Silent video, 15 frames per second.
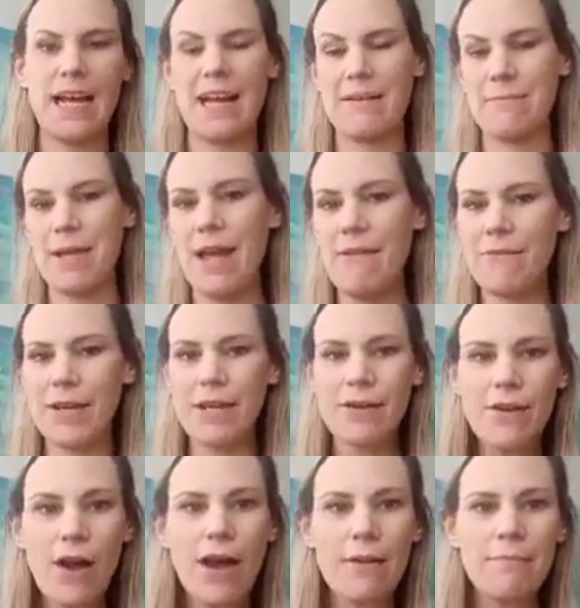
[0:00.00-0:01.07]
having
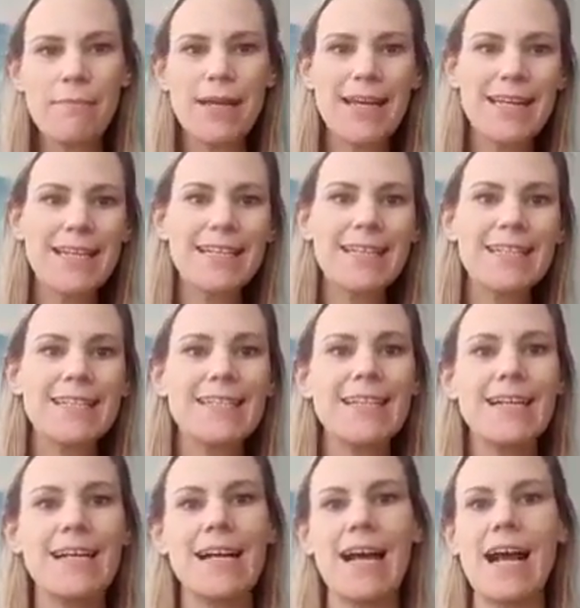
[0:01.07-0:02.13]
nightmares,
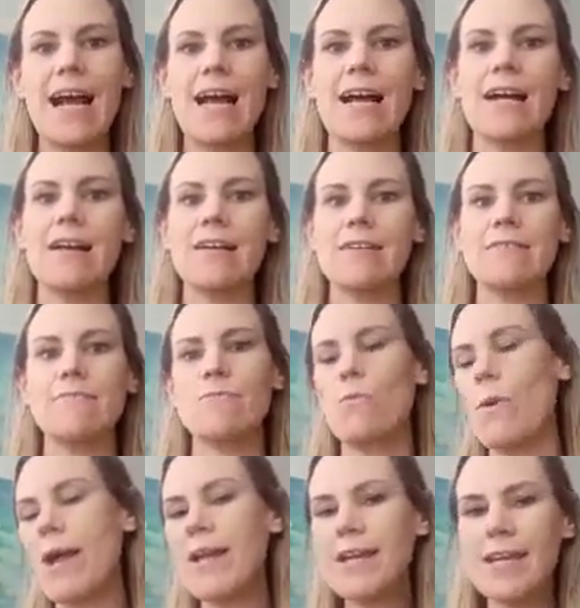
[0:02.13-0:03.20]

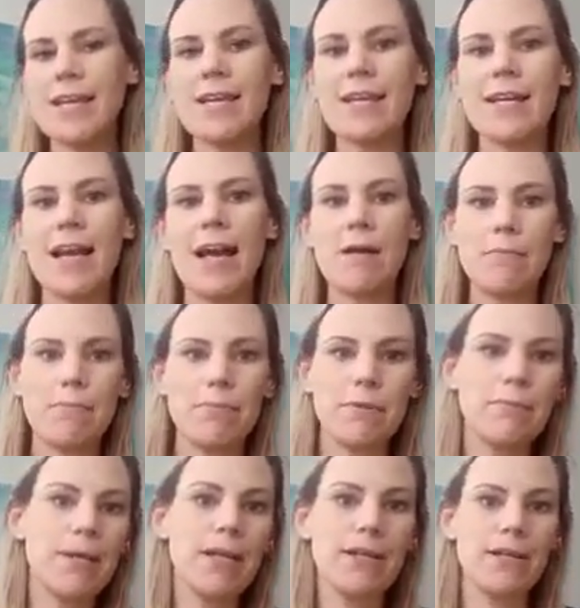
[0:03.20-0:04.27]
waking up in
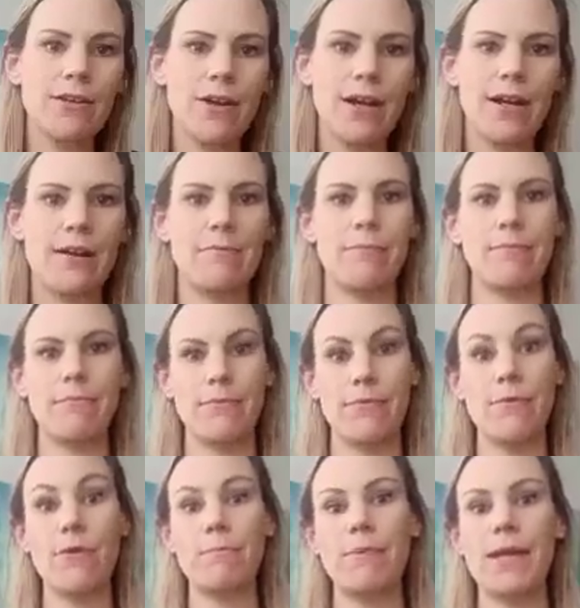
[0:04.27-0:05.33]
the middle of the night
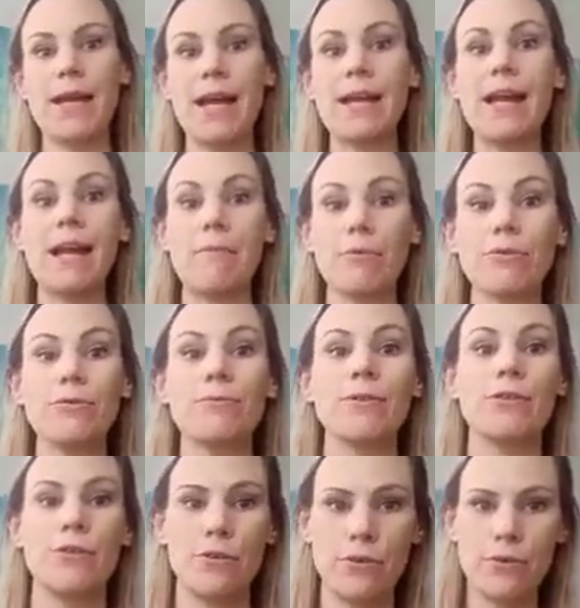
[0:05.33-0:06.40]
and being unable to
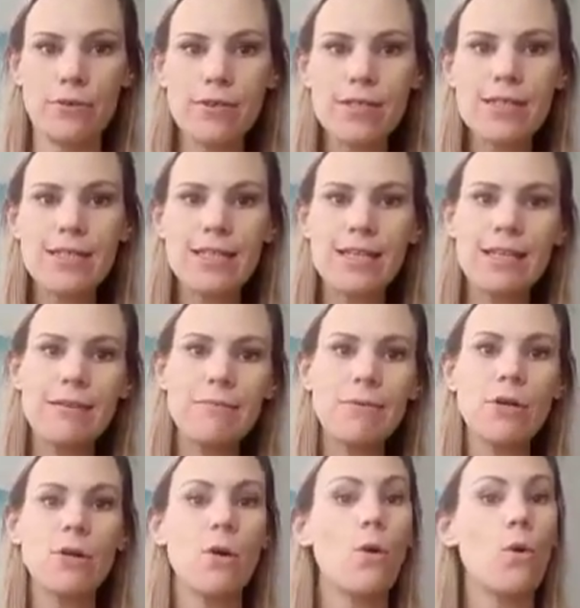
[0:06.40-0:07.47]
return to sleep,
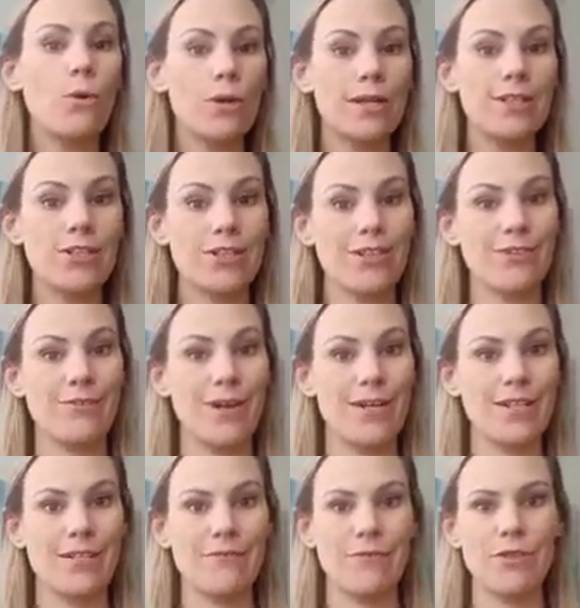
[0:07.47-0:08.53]
or clenching and
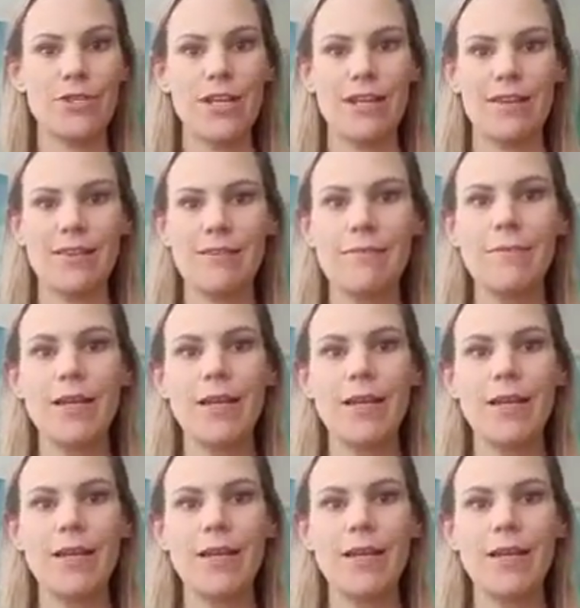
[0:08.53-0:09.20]
grinding of your teeth.